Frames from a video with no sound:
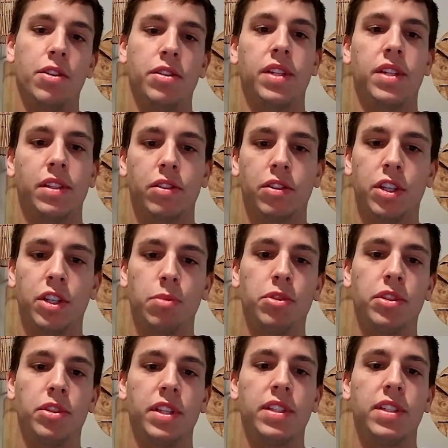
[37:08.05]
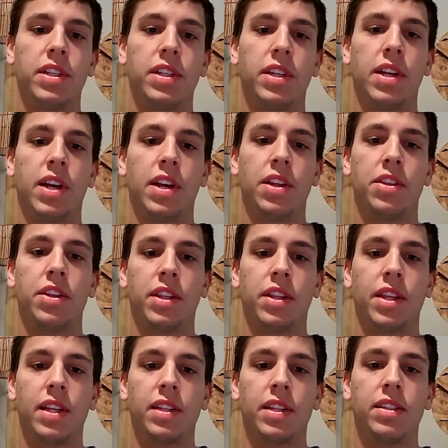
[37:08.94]
censorship resistant, I
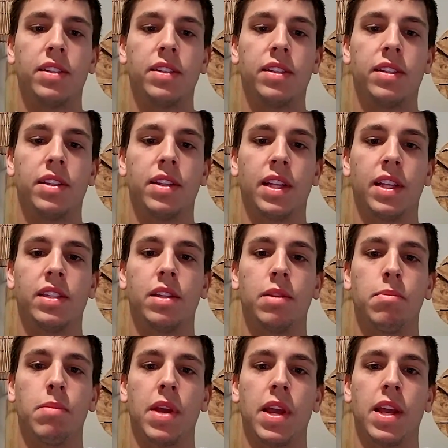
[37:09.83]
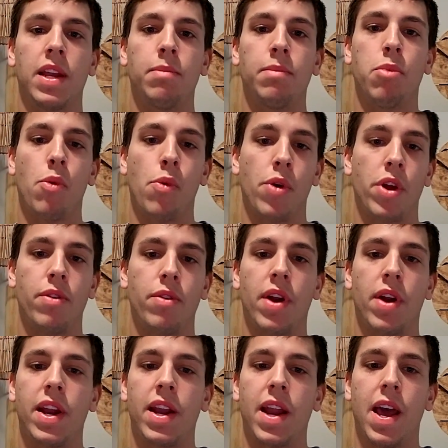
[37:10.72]
think that's the main
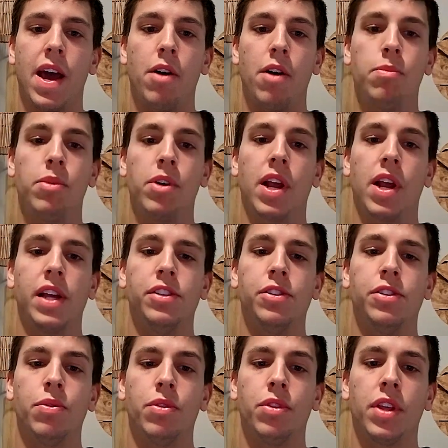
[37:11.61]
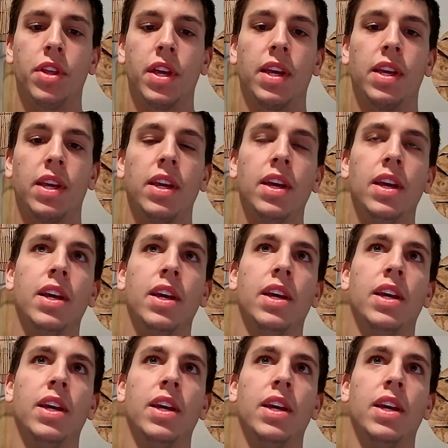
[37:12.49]
point right now. But I do think